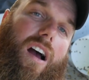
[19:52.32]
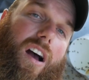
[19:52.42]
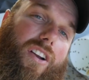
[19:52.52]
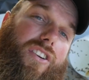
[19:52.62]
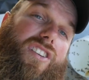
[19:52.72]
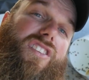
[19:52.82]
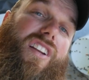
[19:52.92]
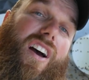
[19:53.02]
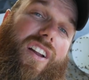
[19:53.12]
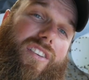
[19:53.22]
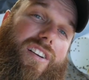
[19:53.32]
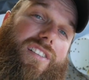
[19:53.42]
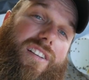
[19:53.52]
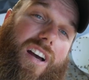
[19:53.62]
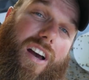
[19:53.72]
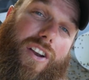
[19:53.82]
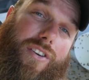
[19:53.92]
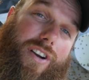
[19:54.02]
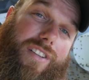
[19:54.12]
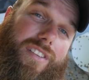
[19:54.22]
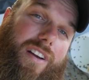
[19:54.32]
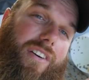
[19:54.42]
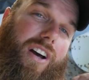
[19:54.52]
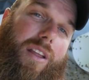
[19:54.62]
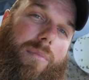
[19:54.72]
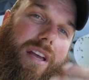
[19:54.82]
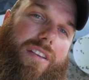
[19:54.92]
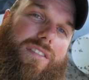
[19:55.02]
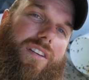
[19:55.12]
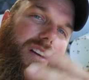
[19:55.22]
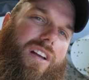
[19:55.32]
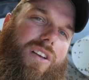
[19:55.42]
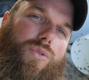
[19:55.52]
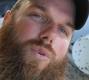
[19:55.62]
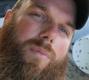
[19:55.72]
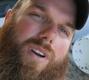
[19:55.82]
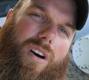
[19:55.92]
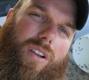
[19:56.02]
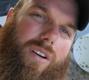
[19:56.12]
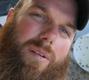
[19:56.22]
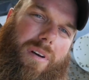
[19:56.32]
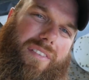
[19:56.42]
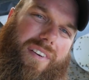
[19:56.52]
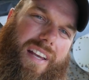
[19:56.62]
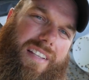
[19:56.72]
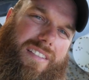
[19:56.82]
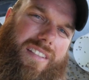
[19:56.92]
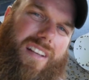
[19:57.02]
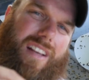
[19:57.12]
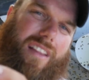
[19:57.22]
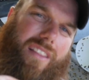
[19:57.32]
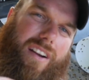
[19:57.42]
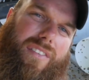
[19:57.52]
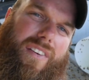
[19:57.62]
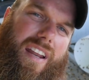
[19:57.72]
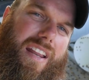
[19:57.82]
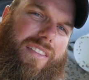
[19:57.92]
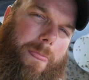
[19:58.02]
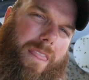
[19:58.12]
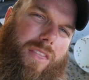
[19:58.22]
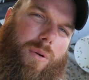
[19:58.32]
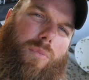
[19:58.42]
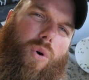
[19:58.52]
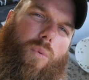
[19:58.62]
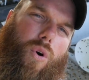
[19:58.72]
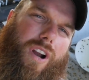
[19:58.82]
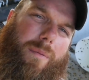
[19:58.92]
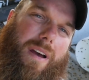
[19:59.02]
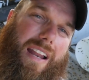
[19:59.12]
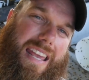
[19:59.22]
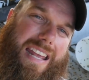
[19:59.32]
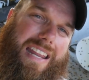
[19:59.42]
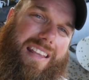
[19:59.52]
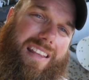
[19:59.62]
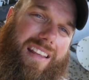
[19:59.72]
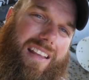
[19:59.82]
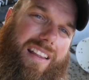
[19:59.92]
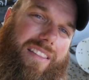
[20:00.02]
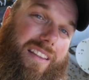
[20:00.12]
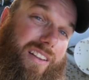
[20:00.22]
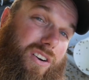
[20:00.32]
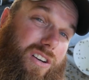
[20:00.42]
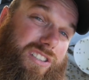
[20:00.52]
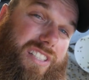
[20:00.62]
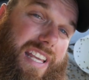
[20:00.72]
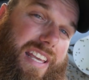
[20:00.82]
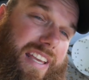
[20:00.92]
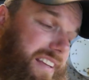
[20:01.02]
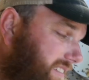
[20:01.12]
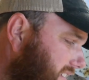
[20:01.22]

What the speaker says: and hundreds of honeybees swarming all around my face. They're feeding. They're more worried about eating than they are stinging.